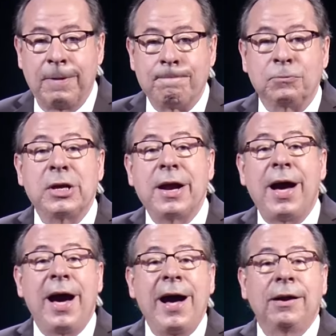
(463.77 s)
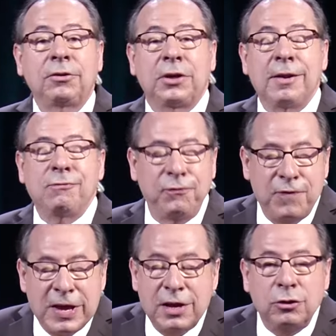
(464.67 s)
The heart can
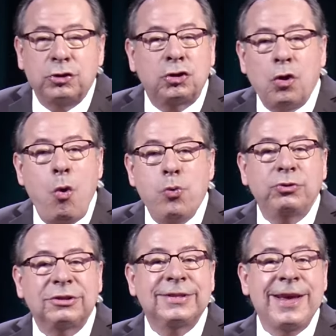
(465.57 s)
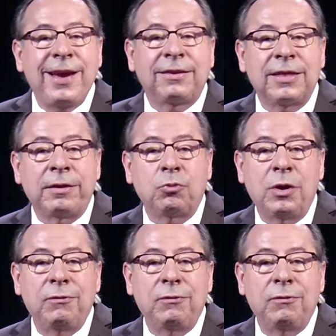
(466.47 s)
feel so sick that one